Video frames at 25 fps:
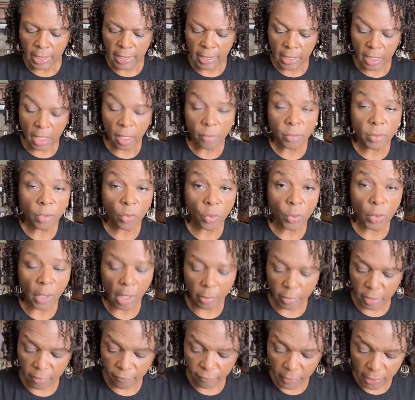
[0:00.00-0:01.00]
And
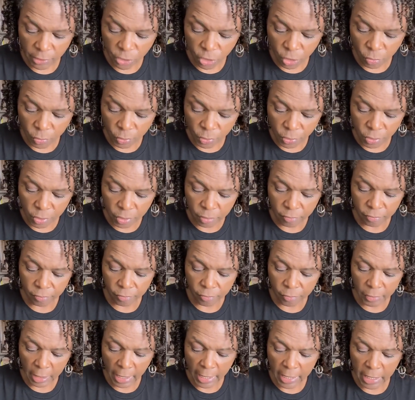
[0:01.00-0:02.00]
vegetables.
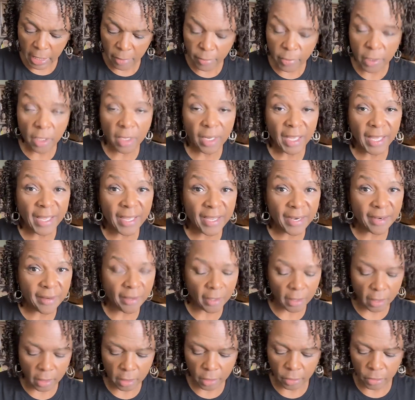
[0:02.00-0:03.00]
I am gonna add
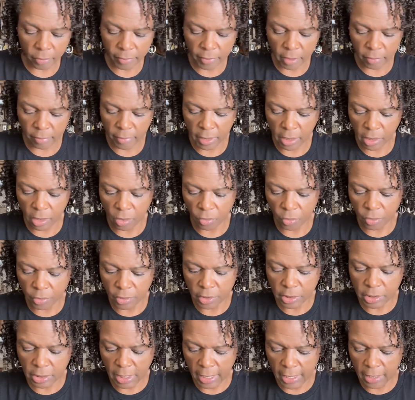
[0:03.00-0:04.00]
a little bit of mango on
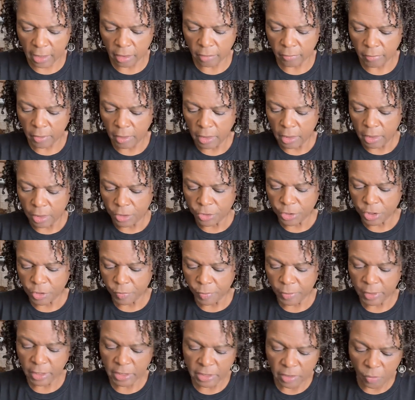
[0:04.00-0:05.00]
the side
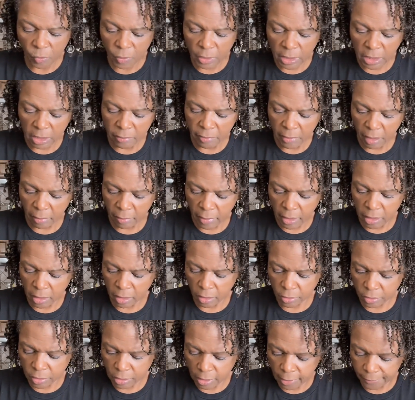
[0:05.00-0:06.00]
just because I wanna eat my
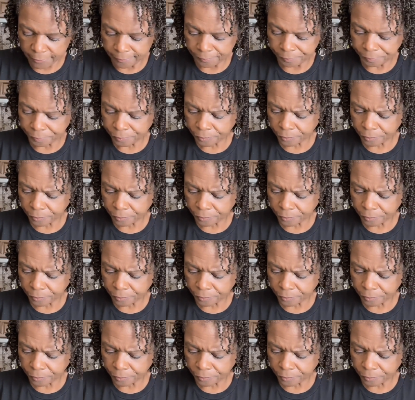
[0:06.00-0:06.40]
mangoes up.